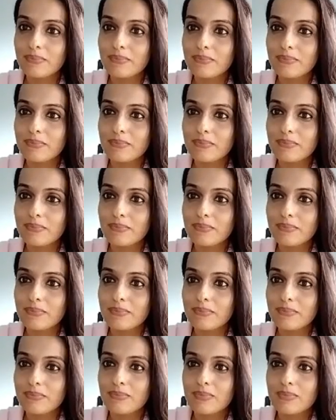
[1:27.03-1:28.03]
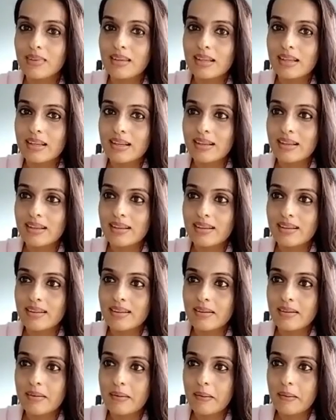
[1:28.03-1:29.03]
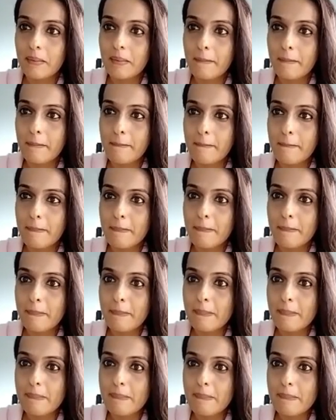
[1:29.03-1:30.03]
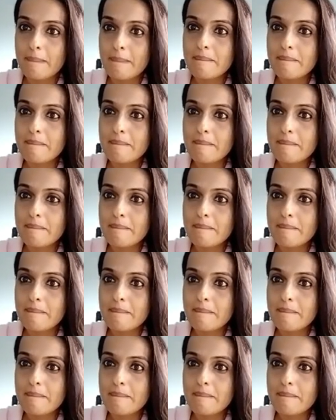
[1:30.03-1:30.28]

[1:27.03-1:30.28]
(silent)